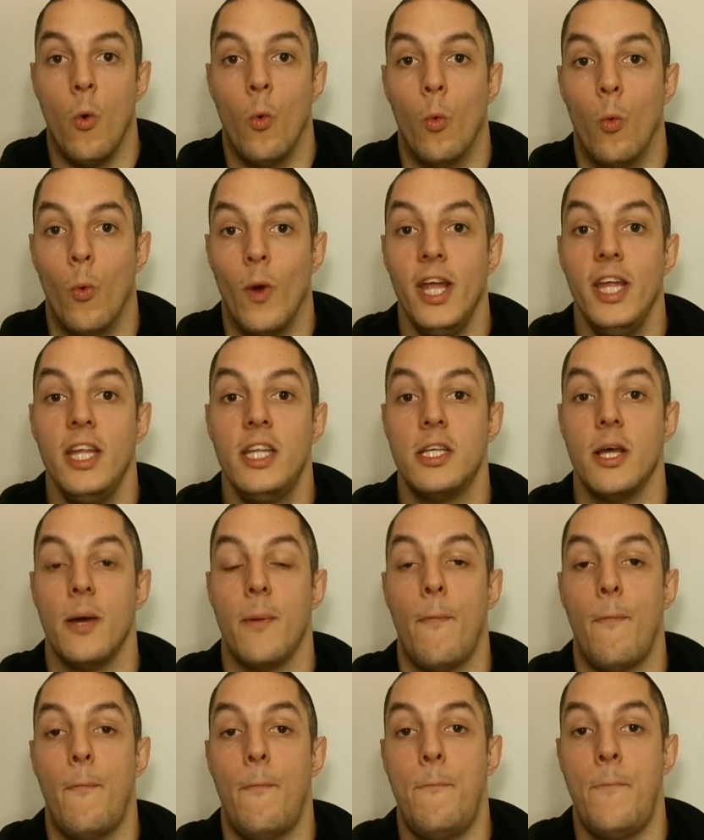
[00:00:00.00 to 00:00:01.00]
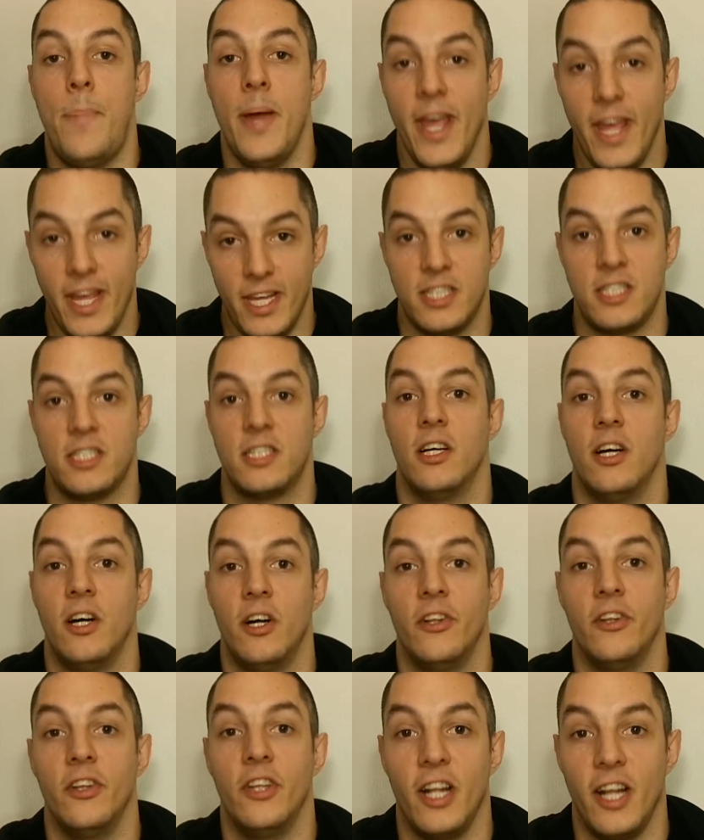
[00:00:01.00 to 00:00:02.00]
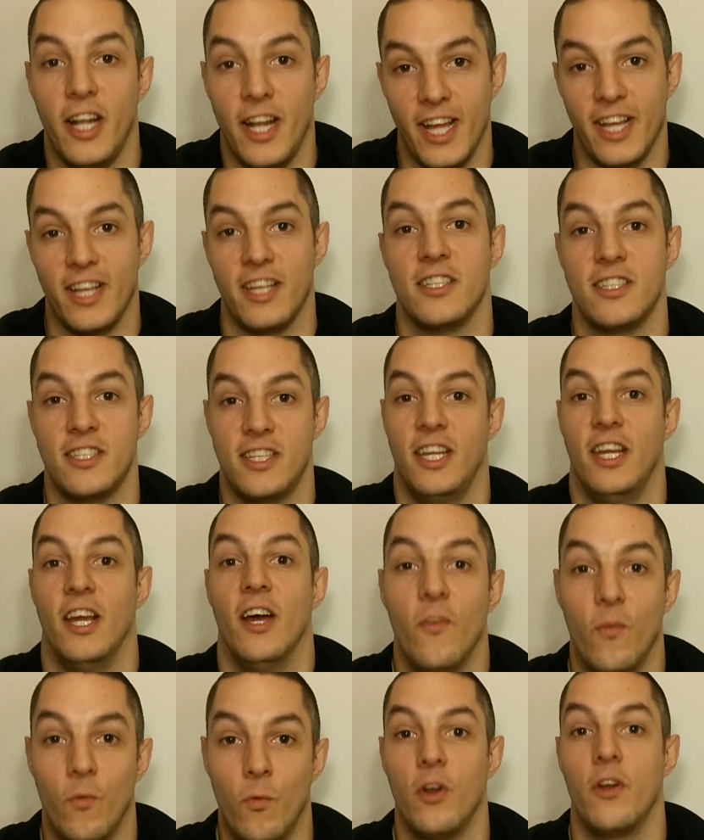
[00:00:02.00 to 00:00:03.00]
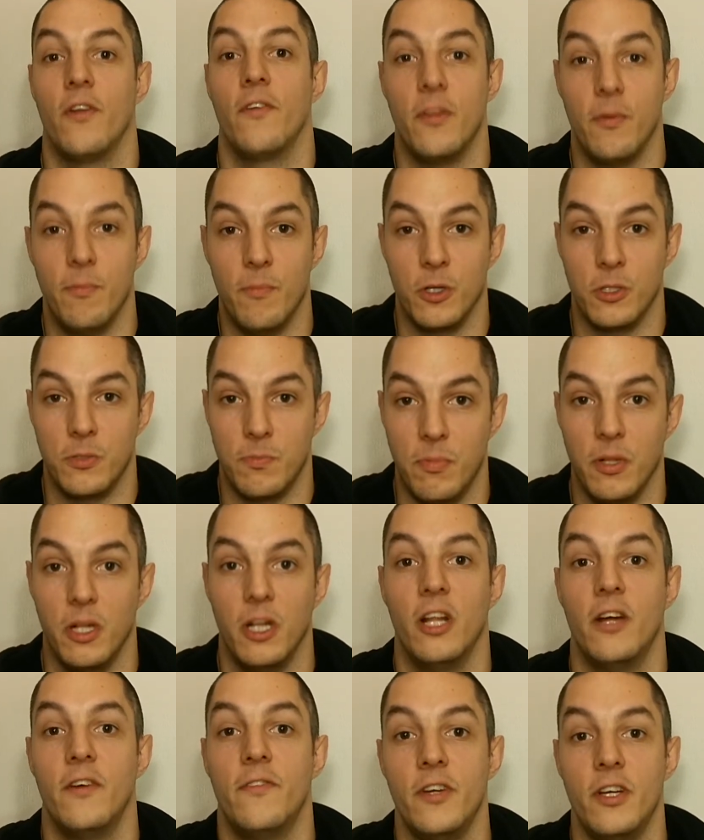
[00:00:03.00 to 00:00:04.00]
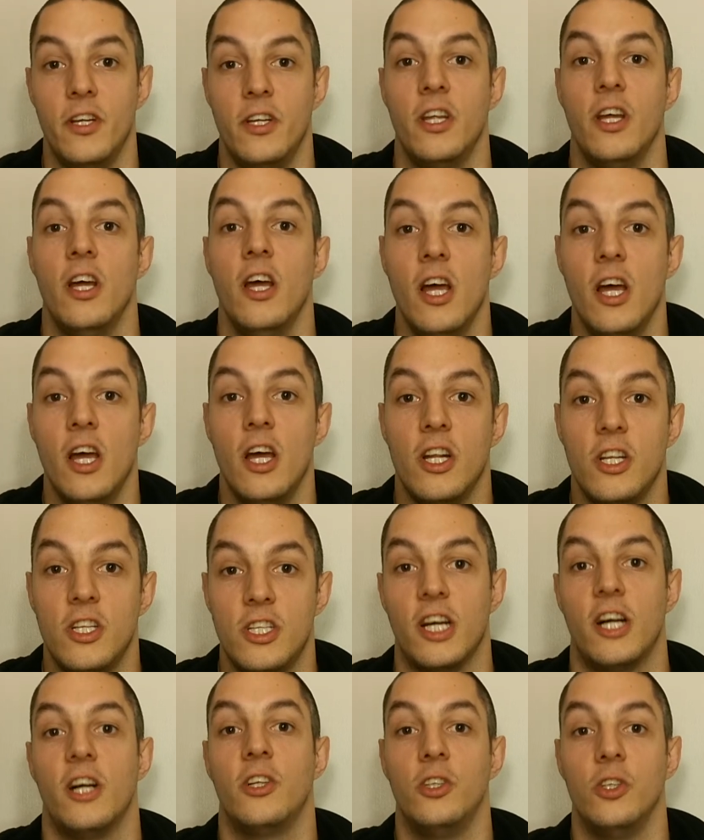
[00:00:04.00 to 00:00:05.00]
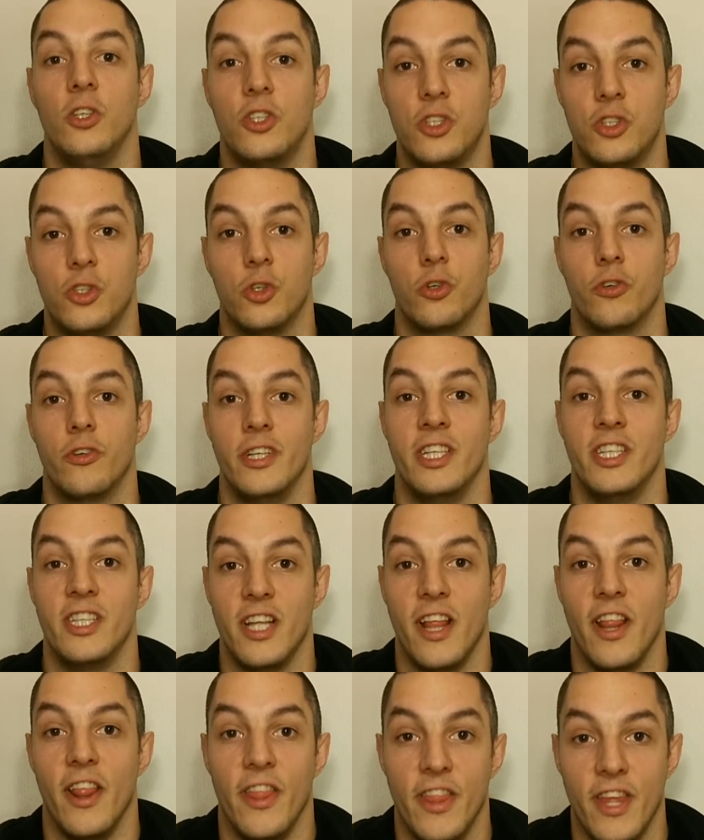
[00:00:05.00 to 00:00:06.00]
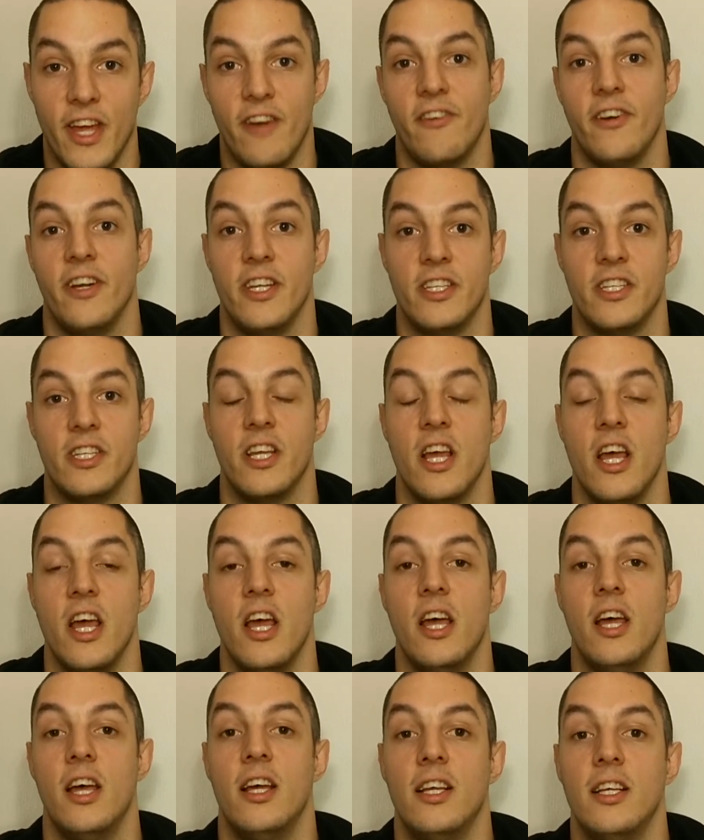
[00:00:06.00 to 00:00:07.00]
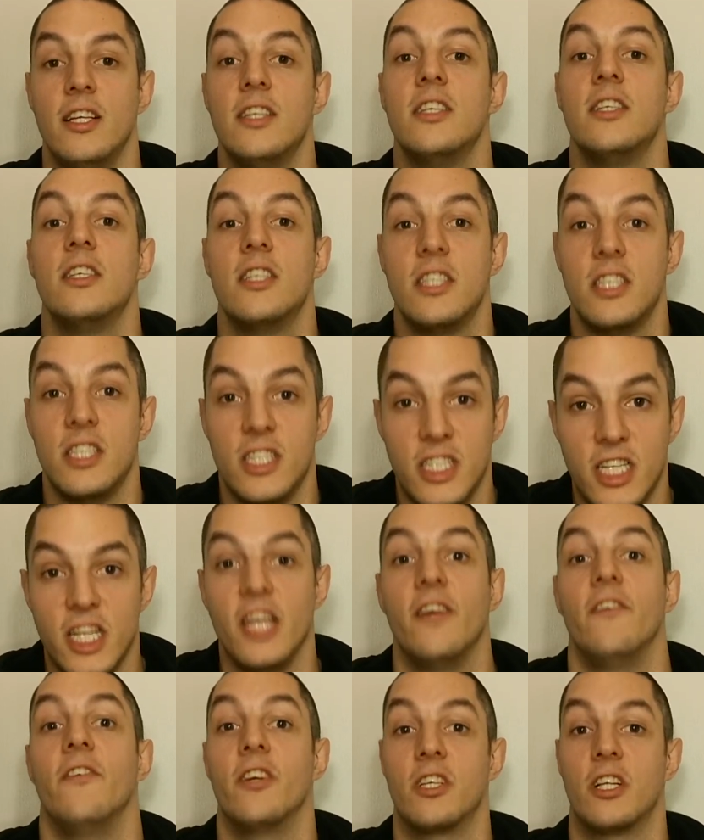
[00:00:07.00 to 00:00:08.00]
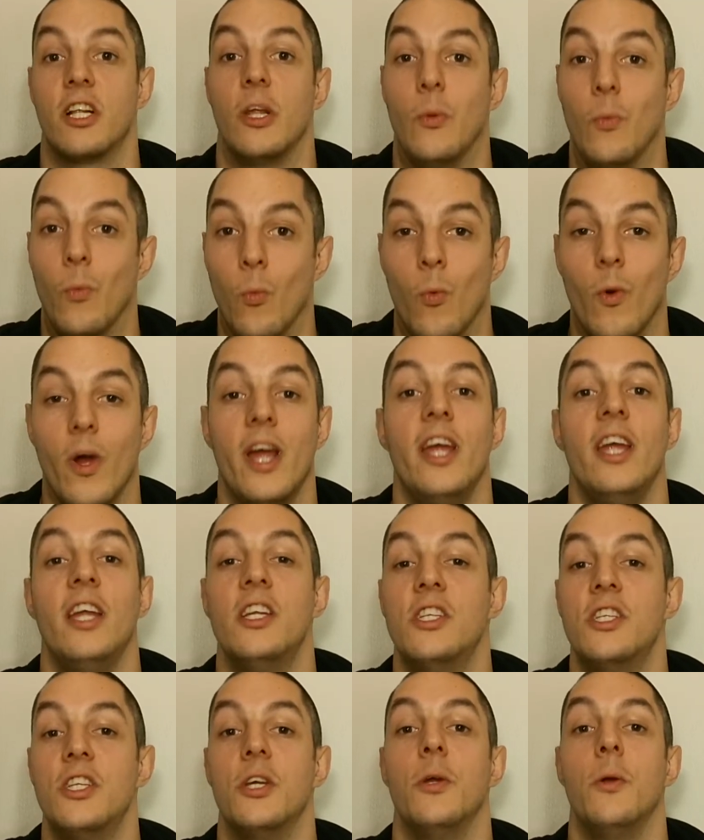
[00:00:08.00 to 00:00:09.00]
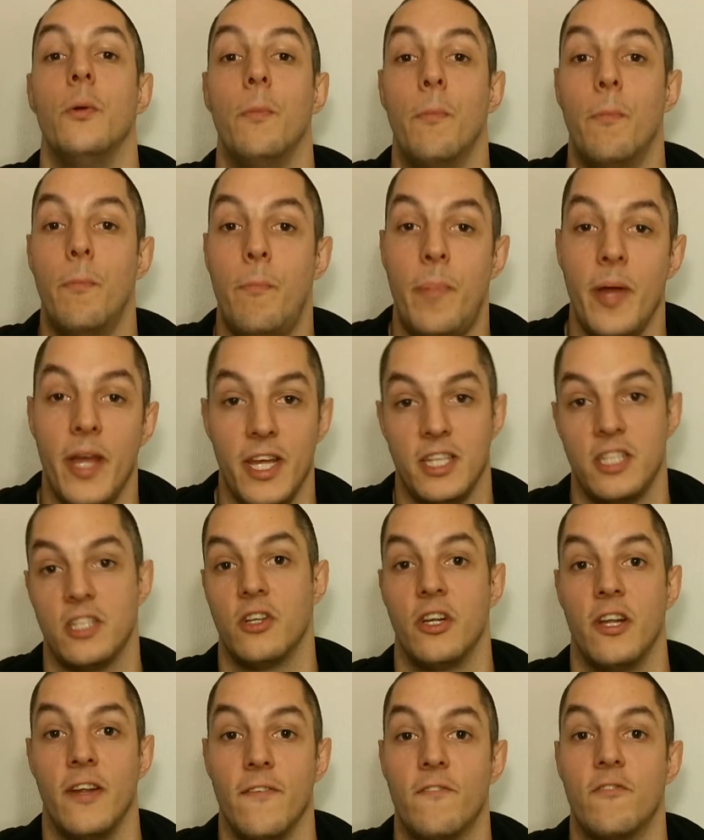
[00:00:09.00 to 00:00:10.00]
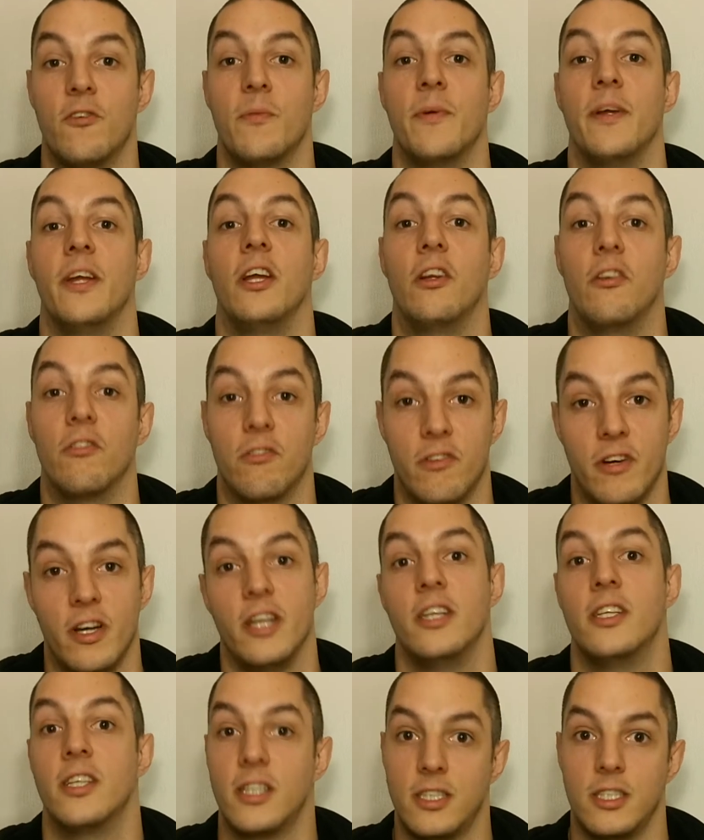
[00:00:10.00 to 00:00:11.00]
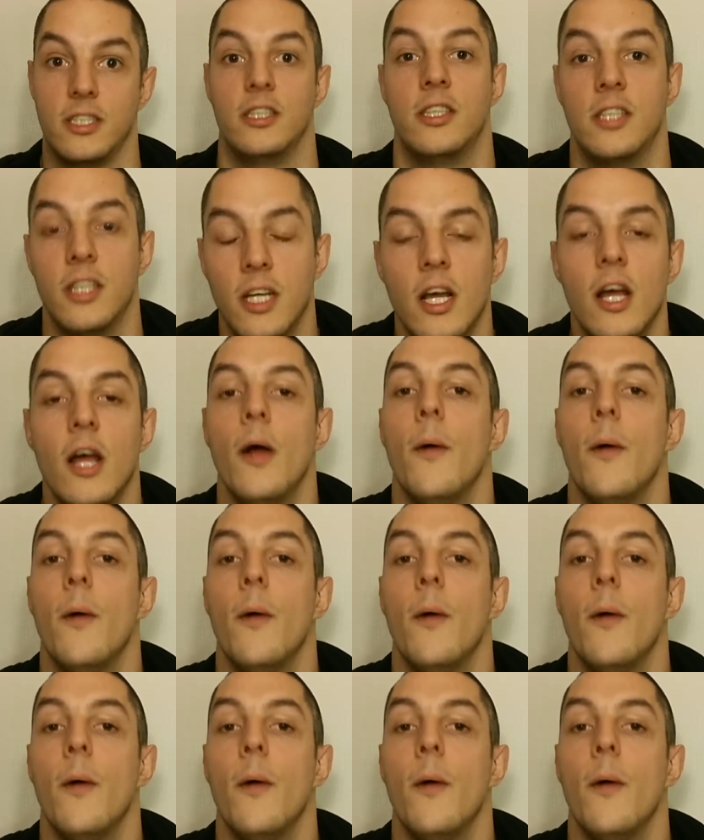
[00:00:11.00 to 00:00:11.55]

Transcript: way to piss on the legacy of one of the most beloved childhood stories there is. Seriously, way to piss on it from a great height.